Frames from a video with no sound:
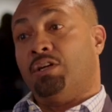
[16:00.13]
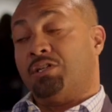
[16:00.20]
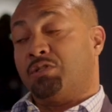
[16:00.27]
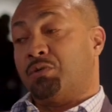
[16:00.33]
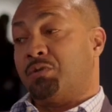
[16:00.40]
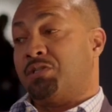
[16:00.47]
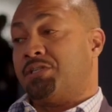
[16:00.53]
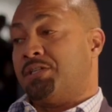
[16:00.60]
uh,
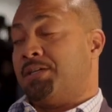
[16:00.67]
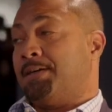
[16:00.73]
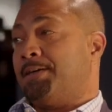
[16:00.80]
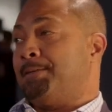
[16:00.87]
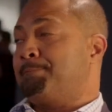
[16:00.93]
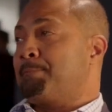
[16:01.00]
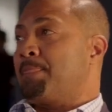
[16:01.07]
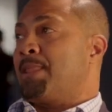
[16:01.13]

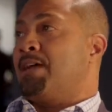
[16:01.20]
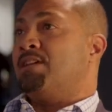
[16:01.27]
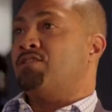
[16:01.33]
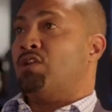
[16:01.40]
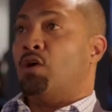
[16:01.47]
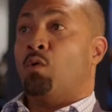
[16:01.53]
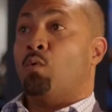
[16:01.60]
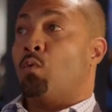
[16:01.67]
Georgia.
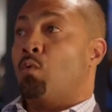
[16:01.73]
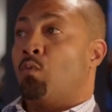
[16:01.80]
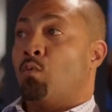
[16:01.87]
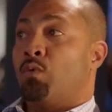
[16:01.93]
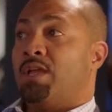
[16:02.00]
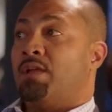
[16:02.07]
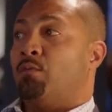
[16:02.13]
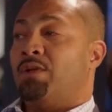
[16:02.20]
So
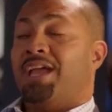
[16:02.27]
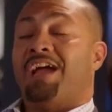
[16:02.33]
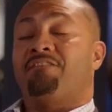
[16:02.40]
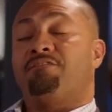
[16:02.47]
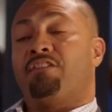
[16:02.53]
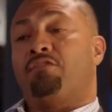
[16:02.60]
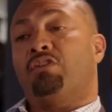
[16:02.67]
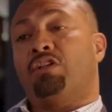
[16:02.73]
we, we
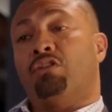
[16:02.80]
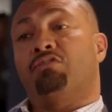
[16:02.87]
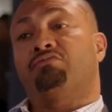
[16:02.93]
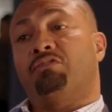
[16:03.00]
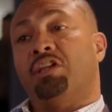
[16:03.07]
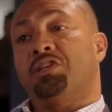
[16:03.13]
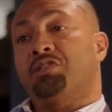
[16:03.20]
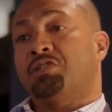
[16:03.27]
have very close
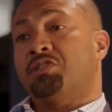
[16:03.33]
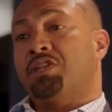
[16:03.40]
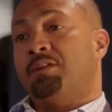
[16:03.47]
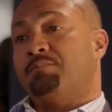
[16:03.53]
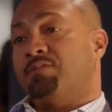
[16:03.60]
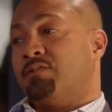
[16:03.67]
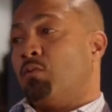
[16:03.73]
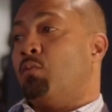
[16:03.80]

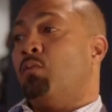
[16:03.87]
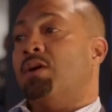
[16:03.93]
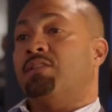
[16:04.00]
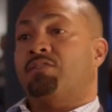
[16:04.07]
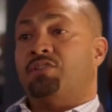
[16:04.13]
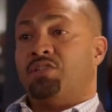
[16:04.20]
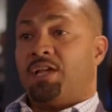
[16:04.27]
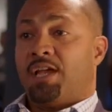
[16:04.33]
relationships
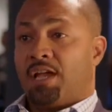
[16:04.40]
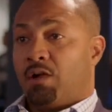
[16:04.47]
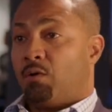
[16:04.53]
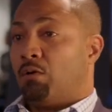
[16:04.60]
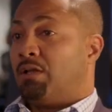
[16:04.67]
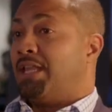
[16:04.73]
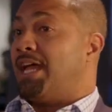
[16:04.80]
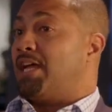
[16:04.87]
with JA
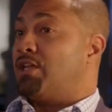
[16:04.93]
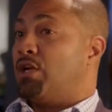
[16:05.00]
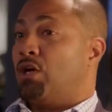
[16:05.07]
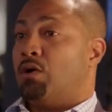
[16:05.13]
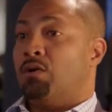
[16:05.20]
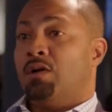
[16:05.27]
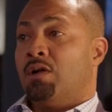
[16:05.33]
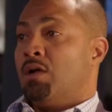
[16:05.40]

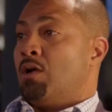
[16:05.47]
Orlando.